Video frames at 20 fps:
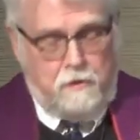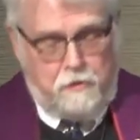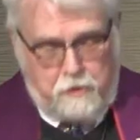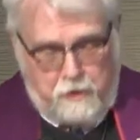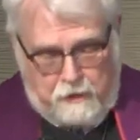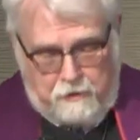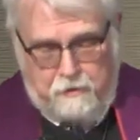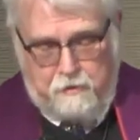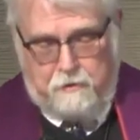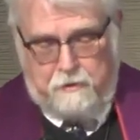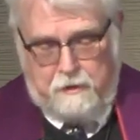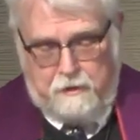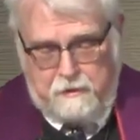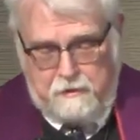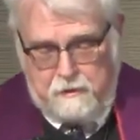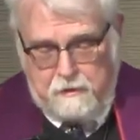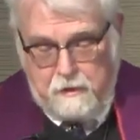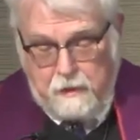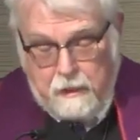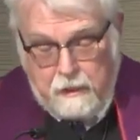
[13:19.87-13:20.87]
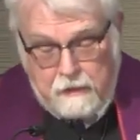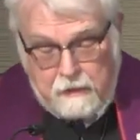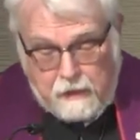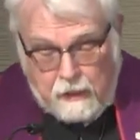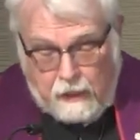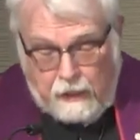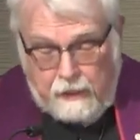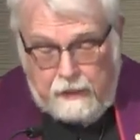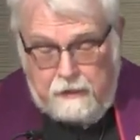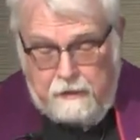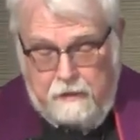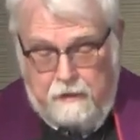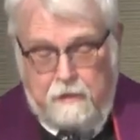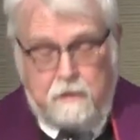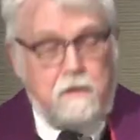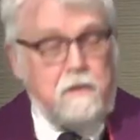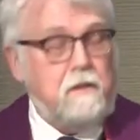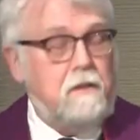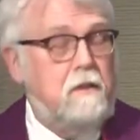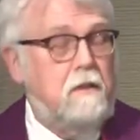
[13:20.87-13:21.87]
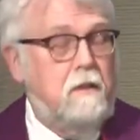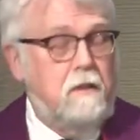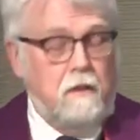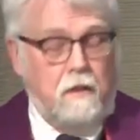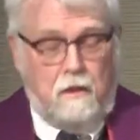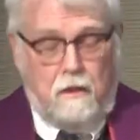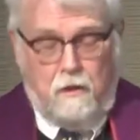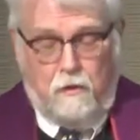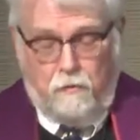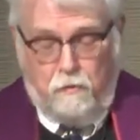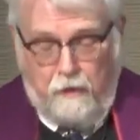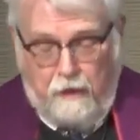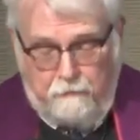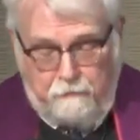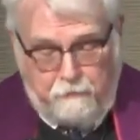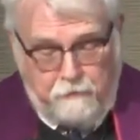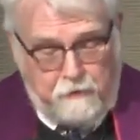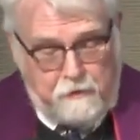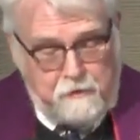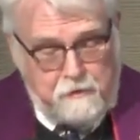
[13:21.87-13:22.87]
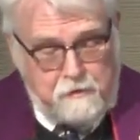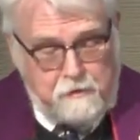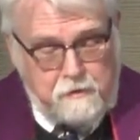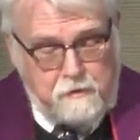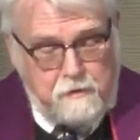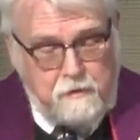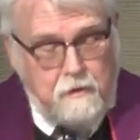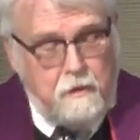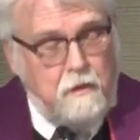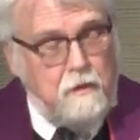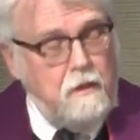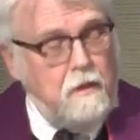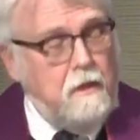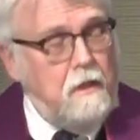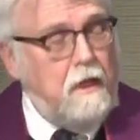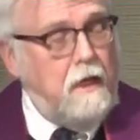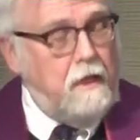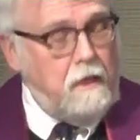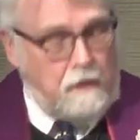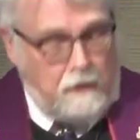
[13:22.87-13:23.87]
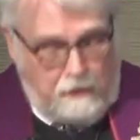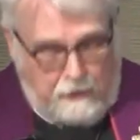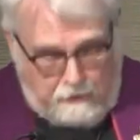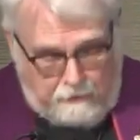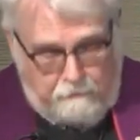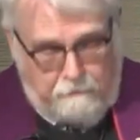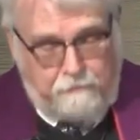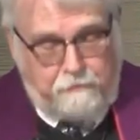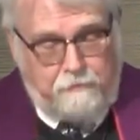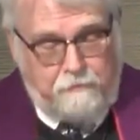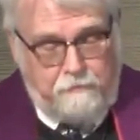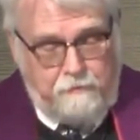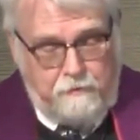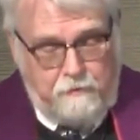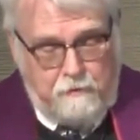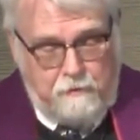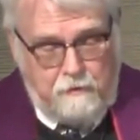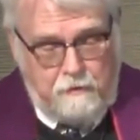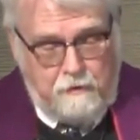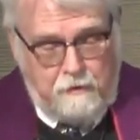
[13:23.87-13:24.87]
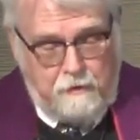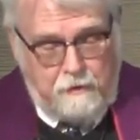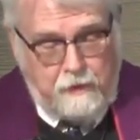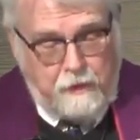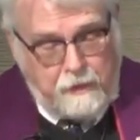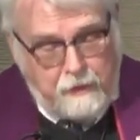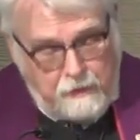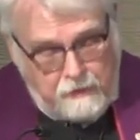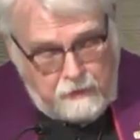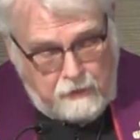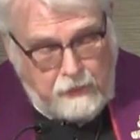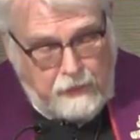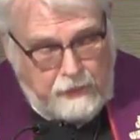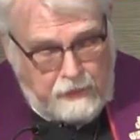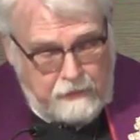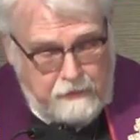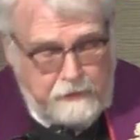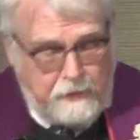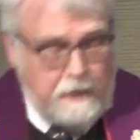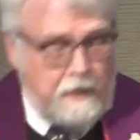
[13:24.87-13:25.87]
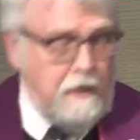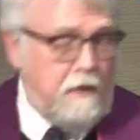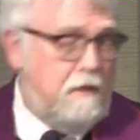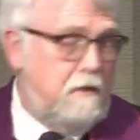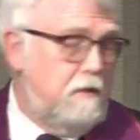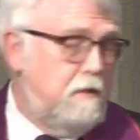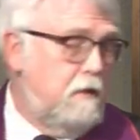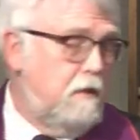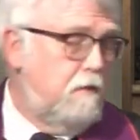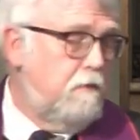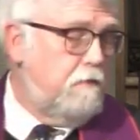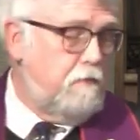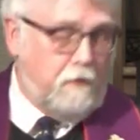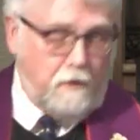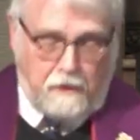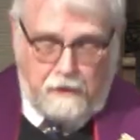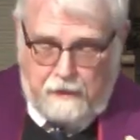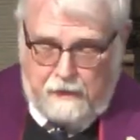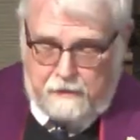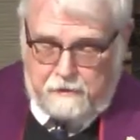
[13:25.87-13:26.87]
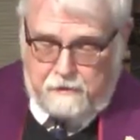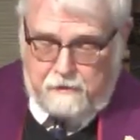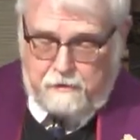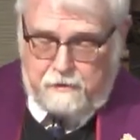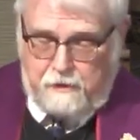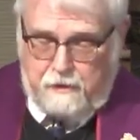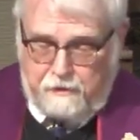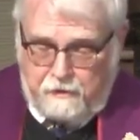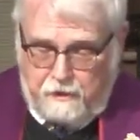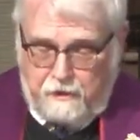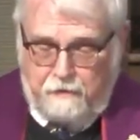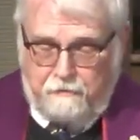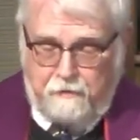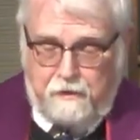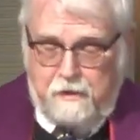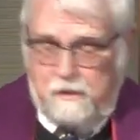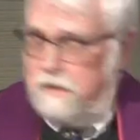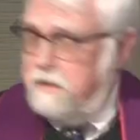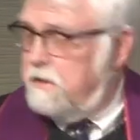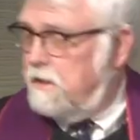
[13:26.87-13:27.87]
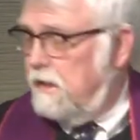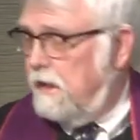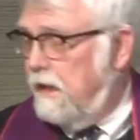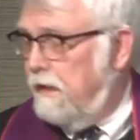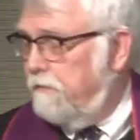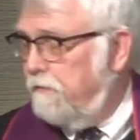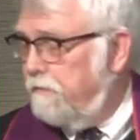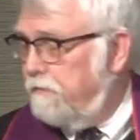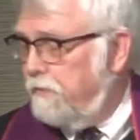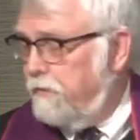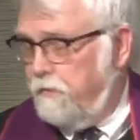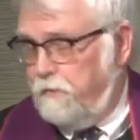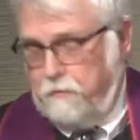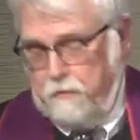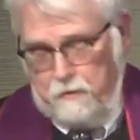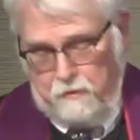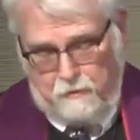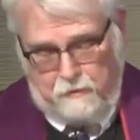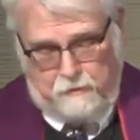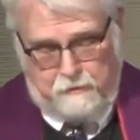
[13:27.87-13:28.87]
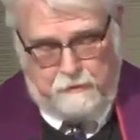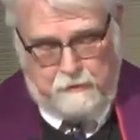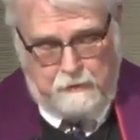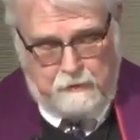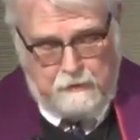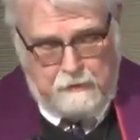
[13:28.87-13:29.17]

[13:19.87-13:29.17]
gentleness and kindness, reverence and love that he laid down for us in giving his life for the world.